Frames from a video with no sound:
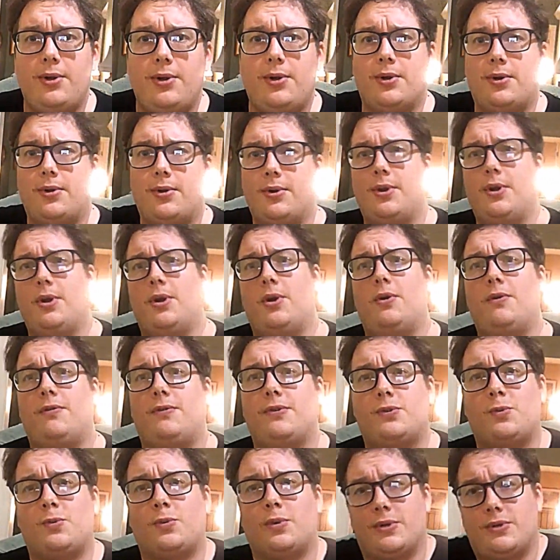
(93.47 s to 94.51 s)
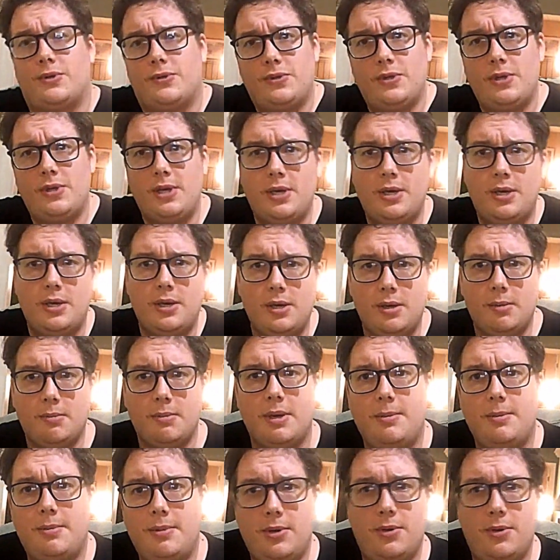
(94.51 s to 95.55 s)
You don't know if it's worth seeing.
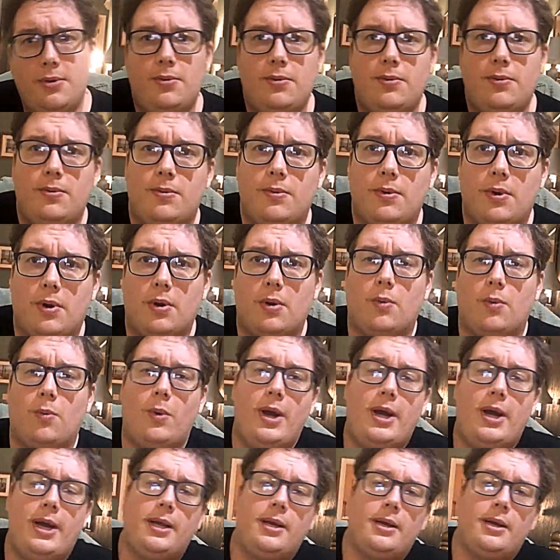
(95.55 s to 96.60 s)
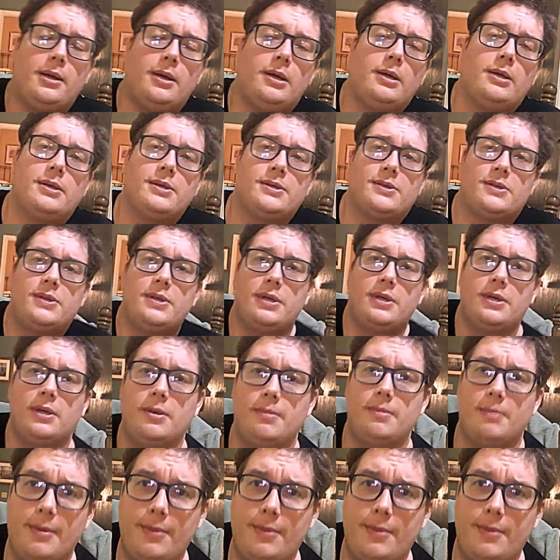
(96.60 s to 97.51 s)
Maybe you are waiting to see it.